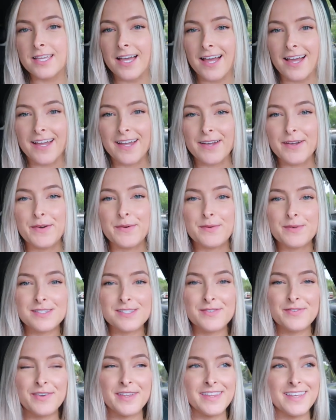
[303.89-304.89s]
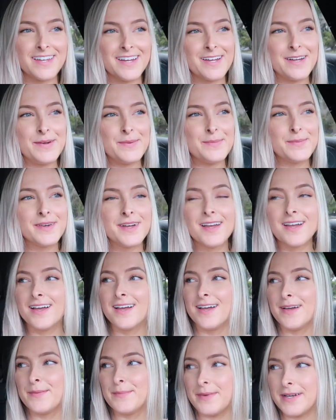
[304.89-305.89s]
I was filling up
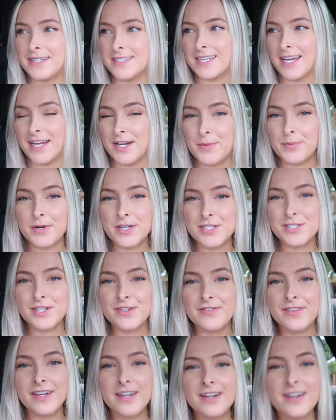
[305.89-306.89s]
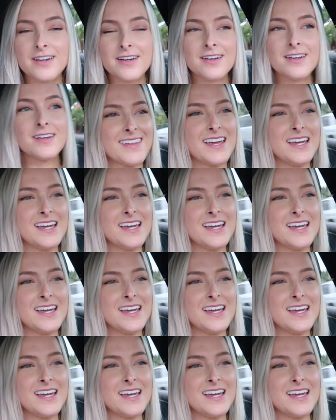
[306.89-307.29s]
my tire pressure there.